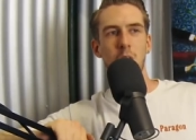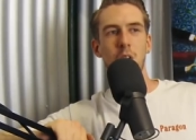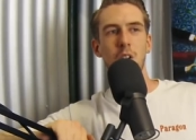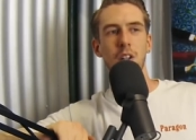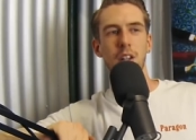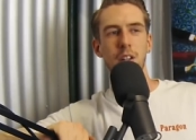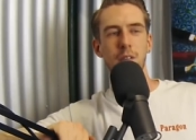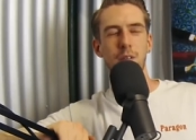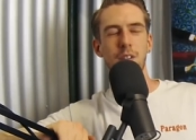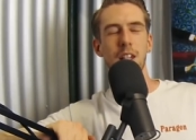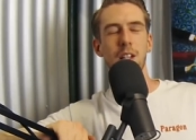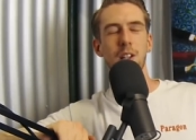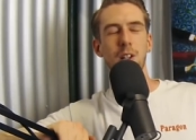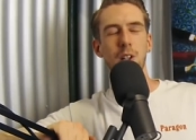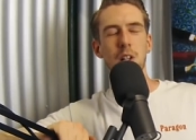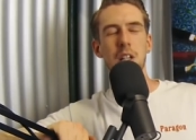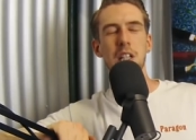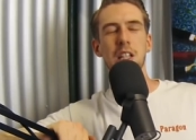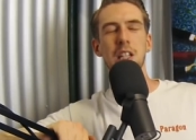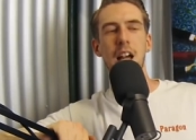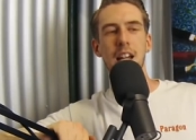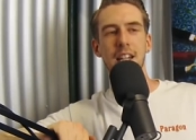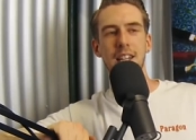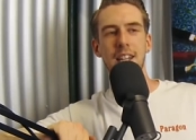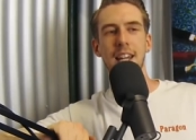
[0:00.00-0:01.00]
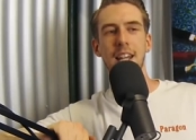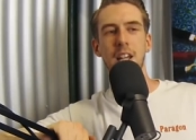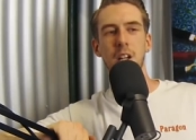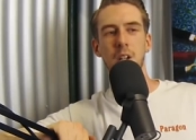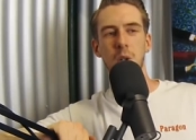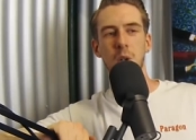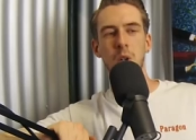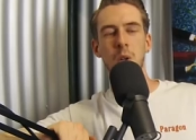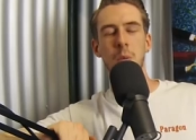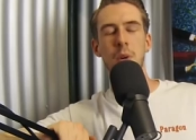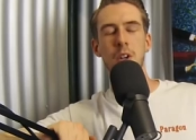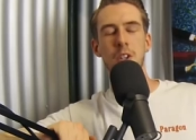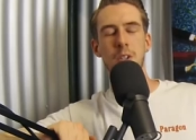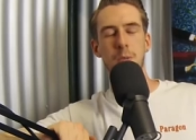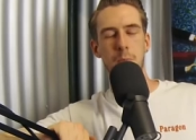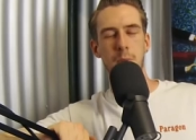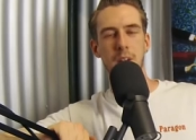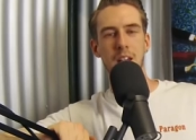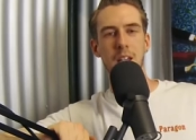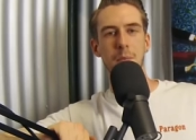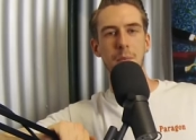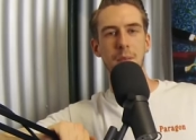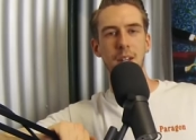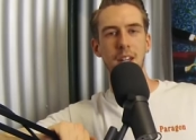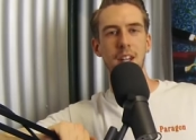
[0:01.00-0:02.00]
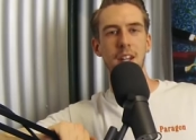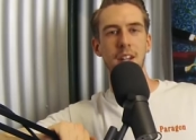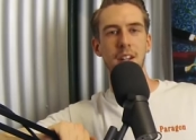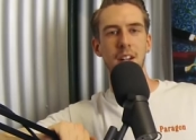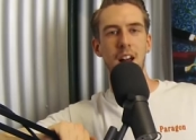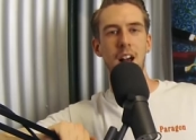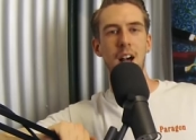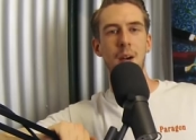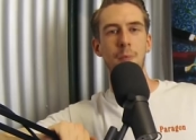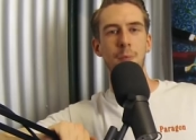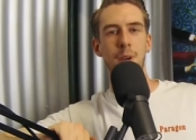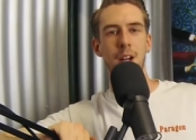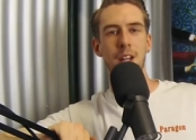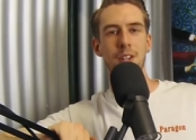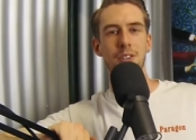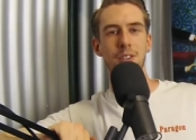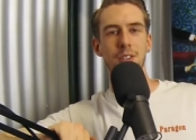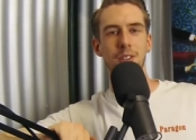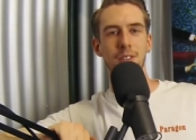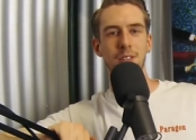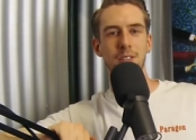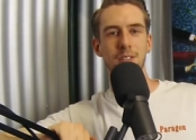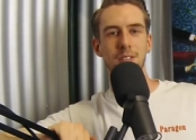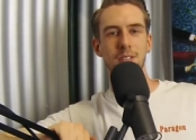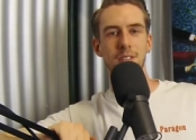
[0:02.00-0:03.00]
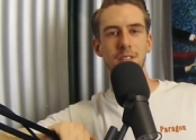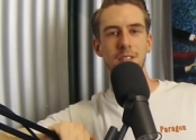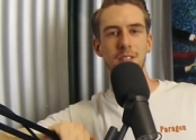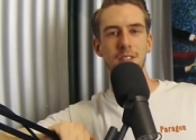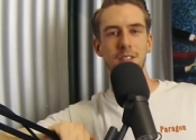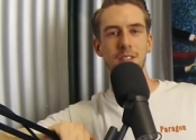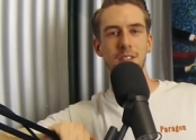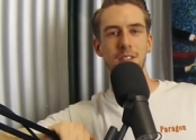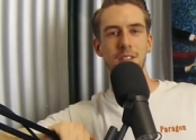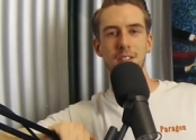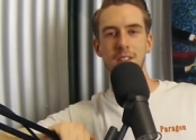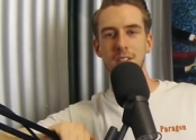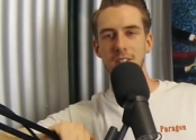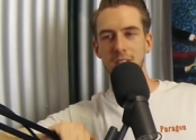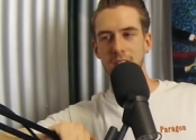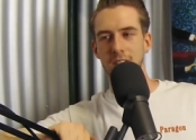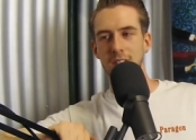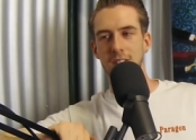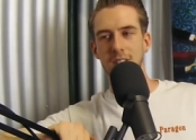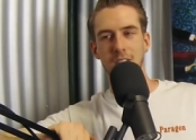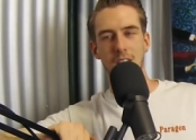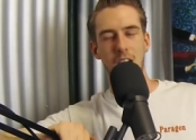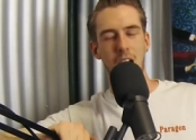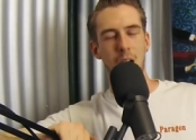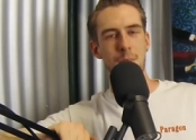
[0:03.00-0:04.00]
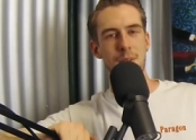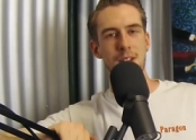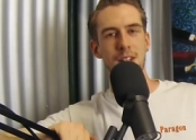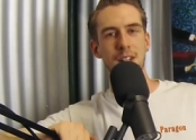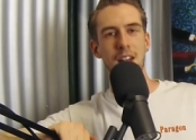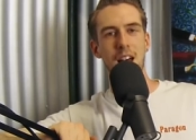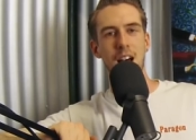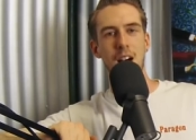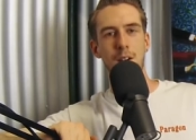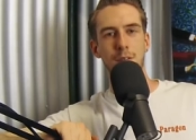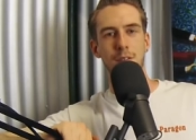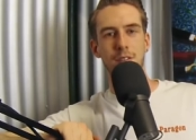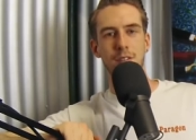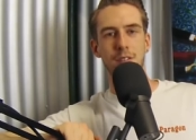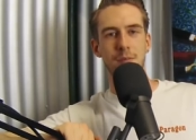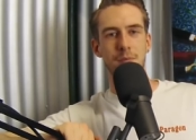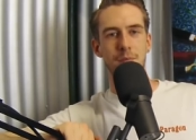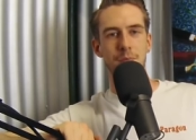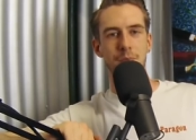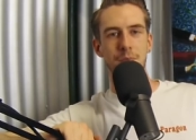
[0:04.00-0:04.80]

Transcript: if they look like they could almost beat me in an arm wrestle, I'm in love.